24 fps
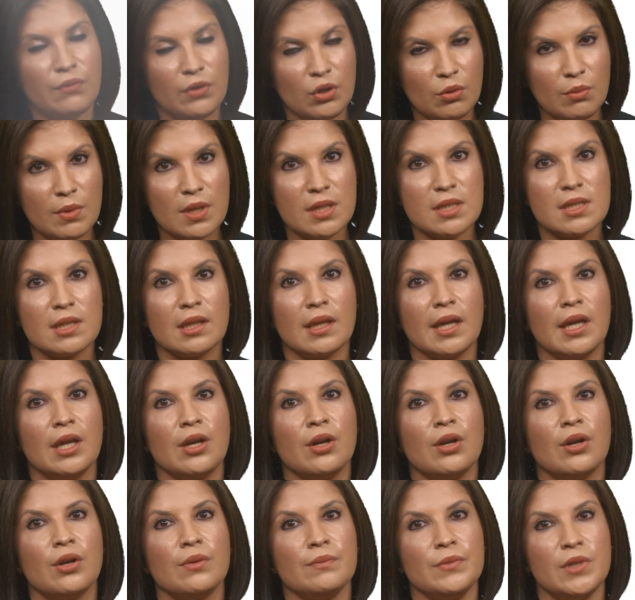A few months
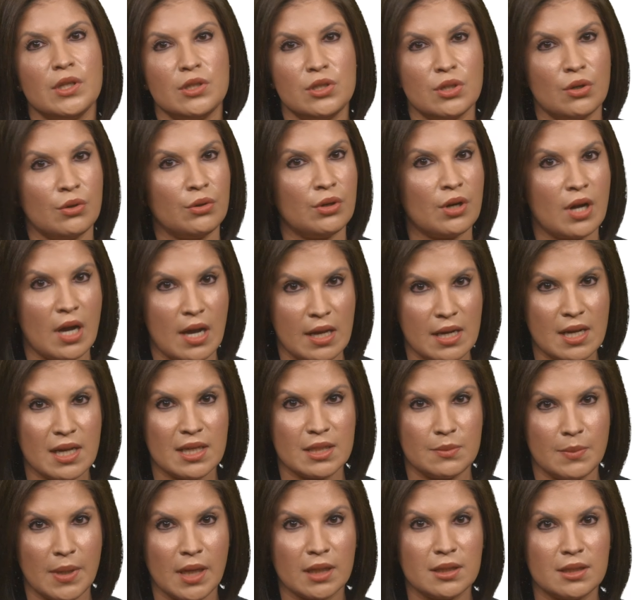later, the donor
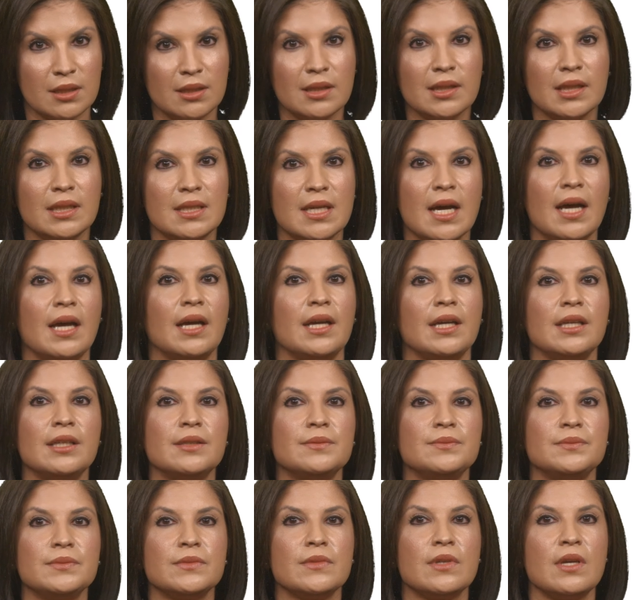unexpectedly
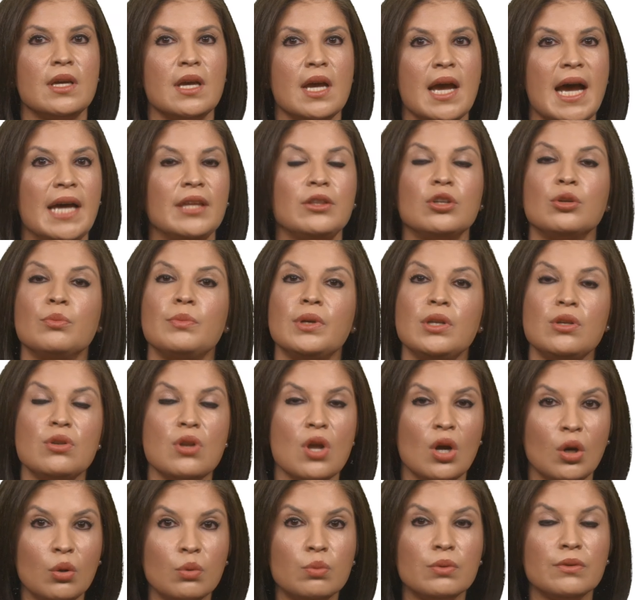died. Had there been
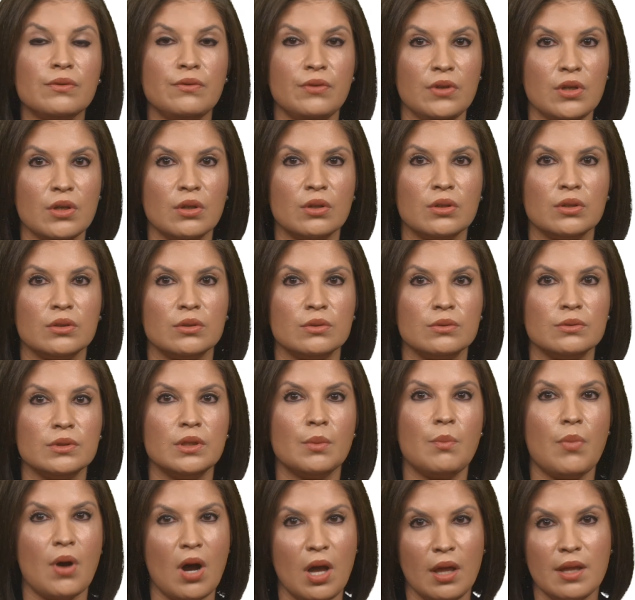no review,
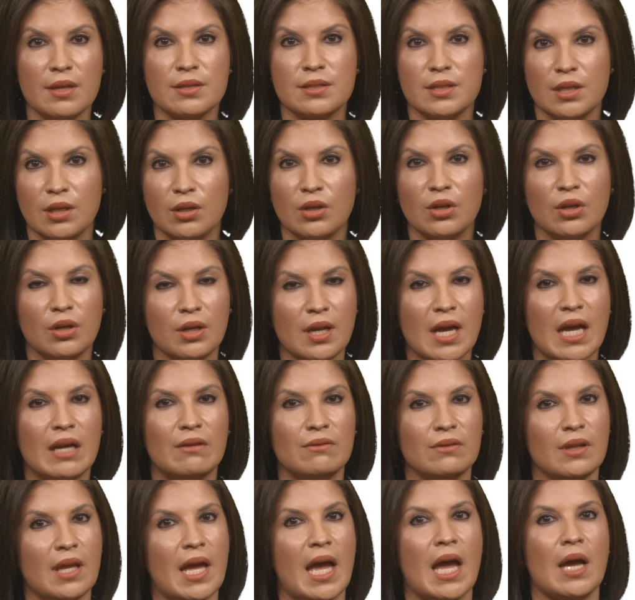the policy could
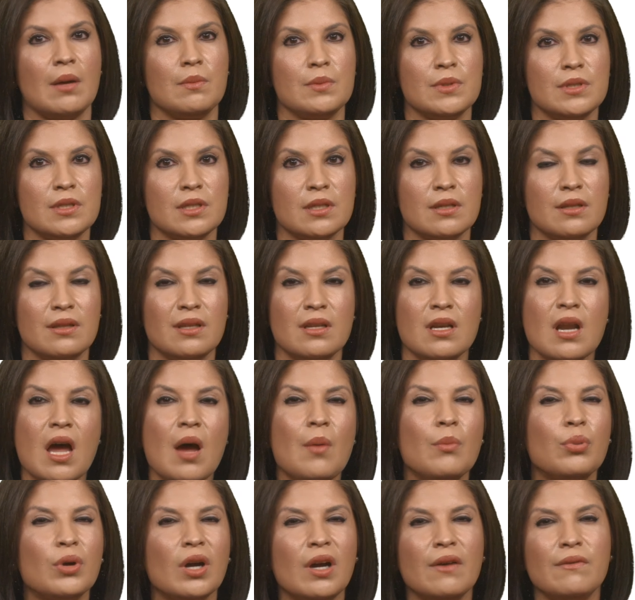have lapsed. The
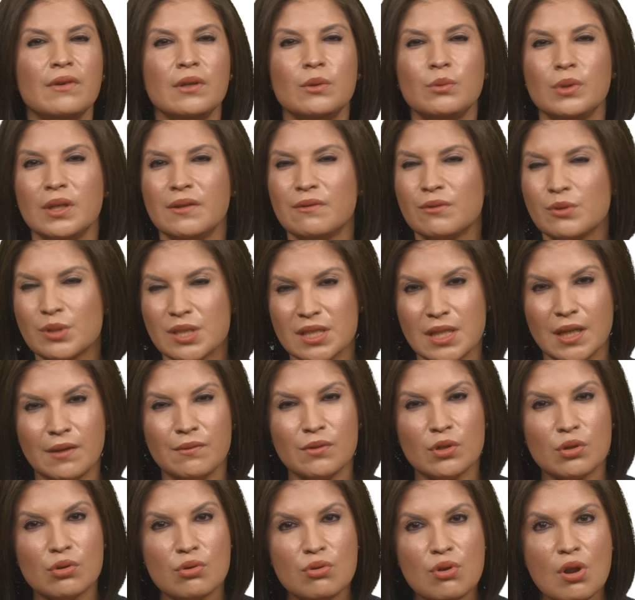nonprofit would have
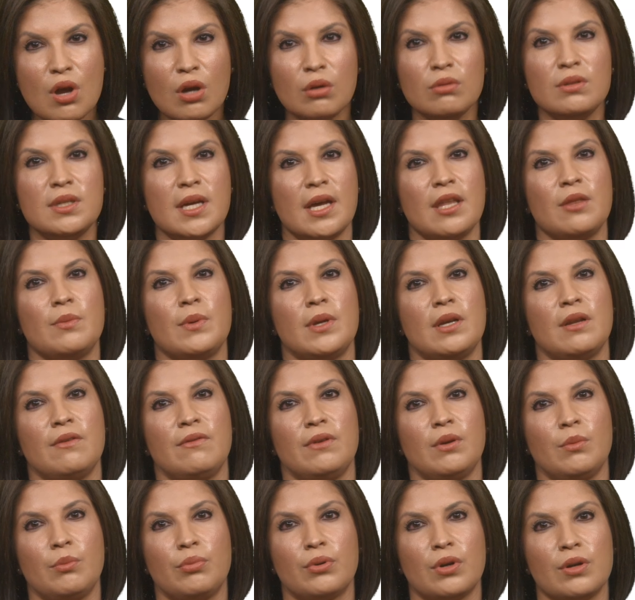received no death
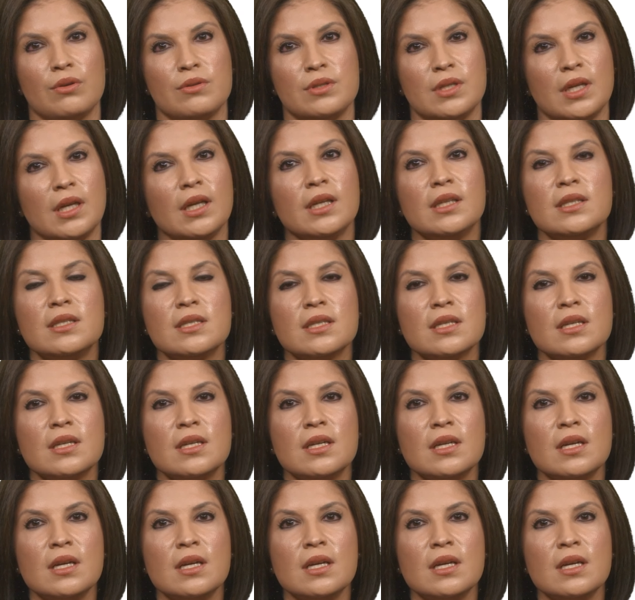benefit proceeds.